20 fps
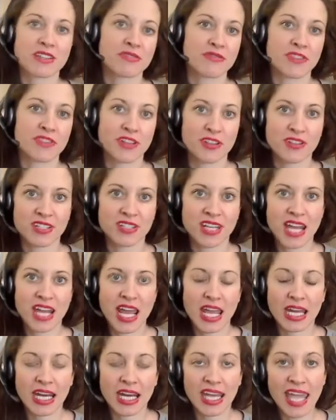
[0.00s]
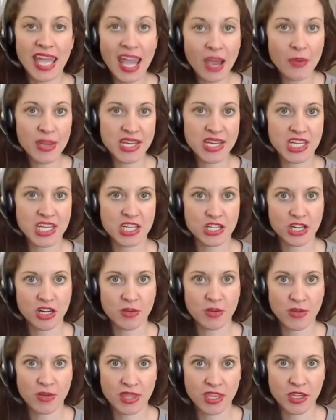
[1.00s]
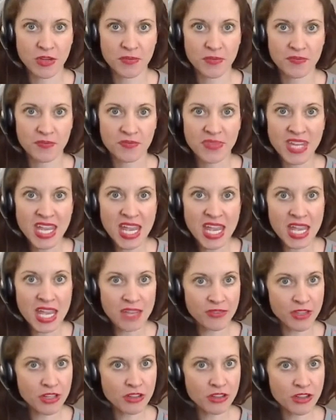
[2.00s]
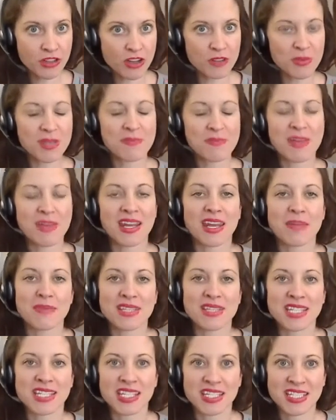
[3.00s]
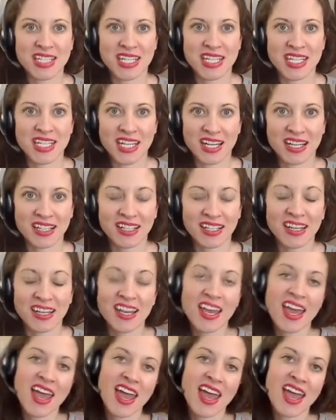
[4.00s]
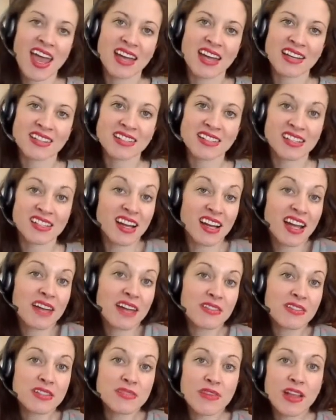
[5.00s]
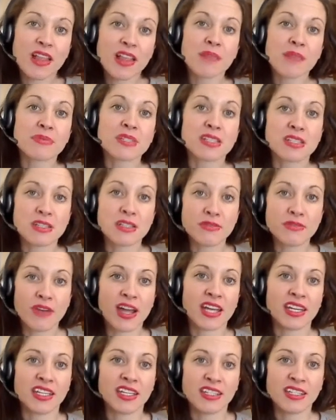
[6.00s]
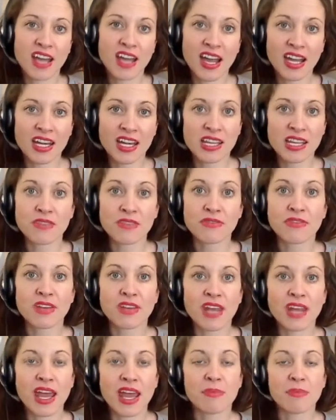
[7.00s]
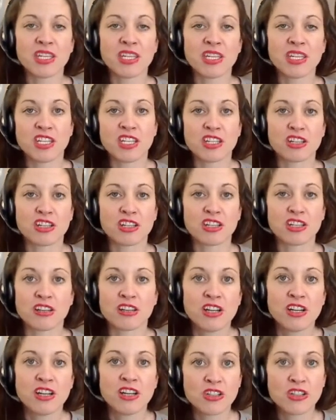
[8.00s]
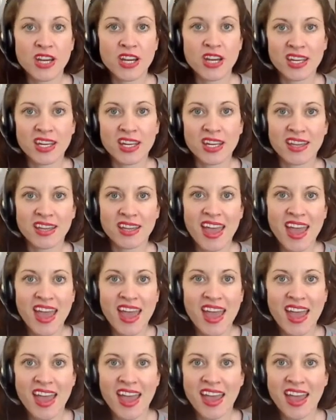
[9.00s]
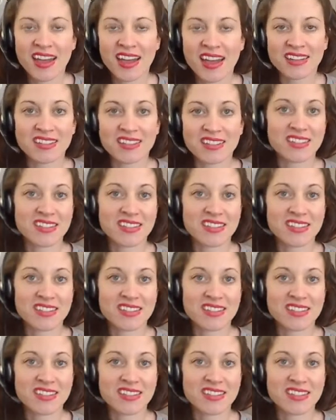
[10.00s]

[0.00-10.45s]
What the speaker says: for you today, and I can't wait to share it with you. If you don't know me, my name is Antika, and I've developed Divine in 9 in the Fit Happy Teacher training and,